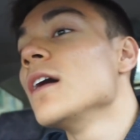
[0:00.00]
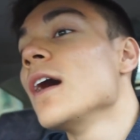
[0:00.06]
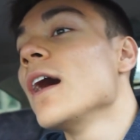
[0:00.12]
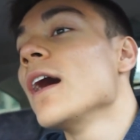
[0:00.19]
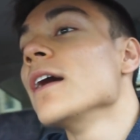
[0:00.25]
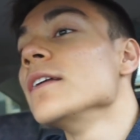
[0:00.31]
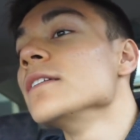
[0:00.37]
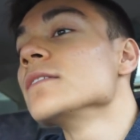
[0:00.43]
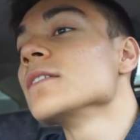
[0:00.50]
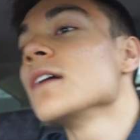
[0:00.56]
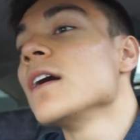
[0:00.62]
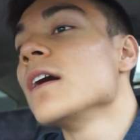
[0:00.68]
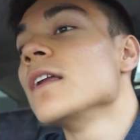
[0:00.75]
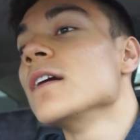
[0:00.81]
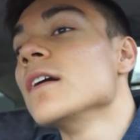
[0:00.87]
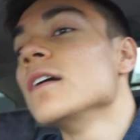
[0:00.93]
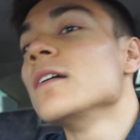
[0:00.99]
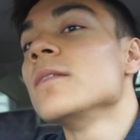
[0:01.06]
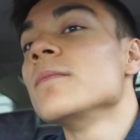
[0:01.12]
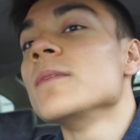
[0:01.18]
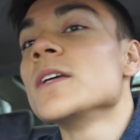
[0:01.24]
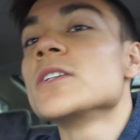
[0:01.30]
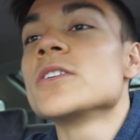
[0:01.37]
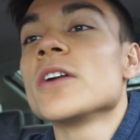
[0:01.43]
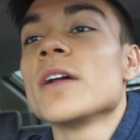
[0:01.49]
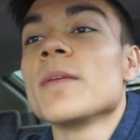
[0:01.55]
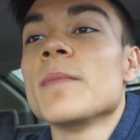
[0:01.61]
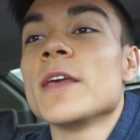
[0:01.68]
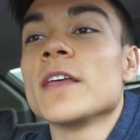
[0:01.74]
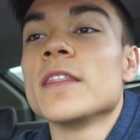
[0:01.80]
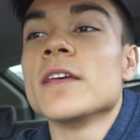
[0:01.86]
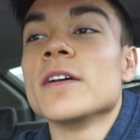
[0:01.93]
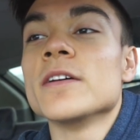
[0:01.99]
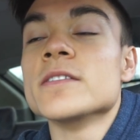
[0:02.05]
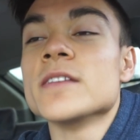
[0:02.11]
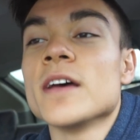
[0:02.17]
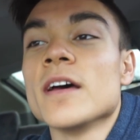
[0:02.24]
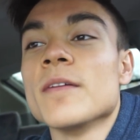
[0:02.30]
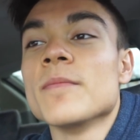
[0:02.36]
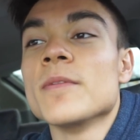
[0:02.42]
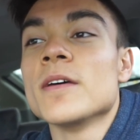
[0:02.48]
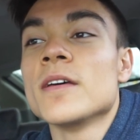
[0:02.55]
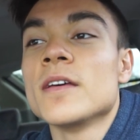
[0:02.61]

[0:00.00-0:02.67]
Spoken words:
I just gotta make sure I make it there on time.